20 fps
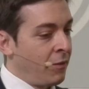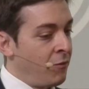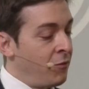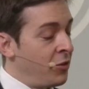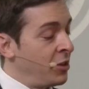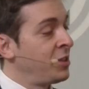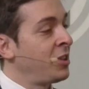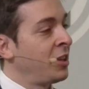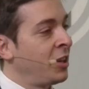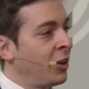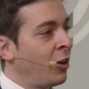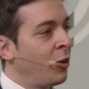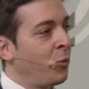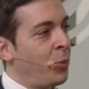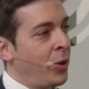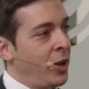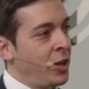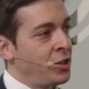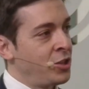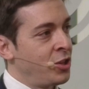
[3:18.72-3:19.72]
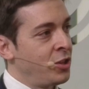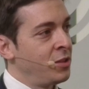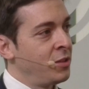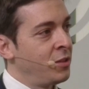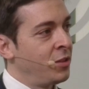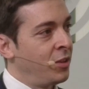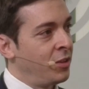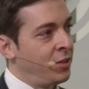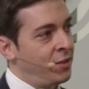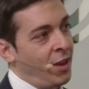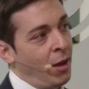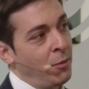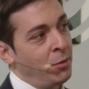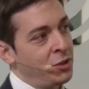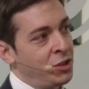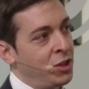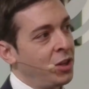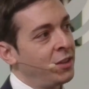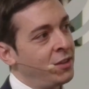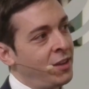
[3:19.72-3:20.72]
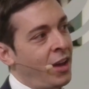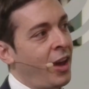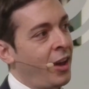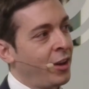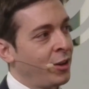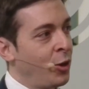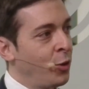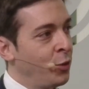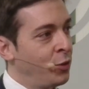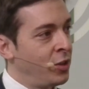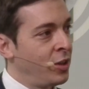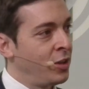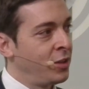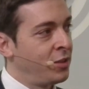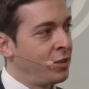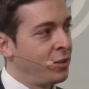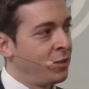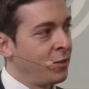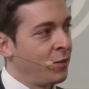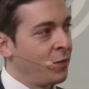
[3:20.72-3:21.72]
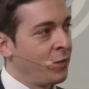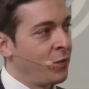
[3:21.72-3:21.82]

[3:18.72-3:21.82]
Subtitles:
visiting our patients, establishing a diagnosis,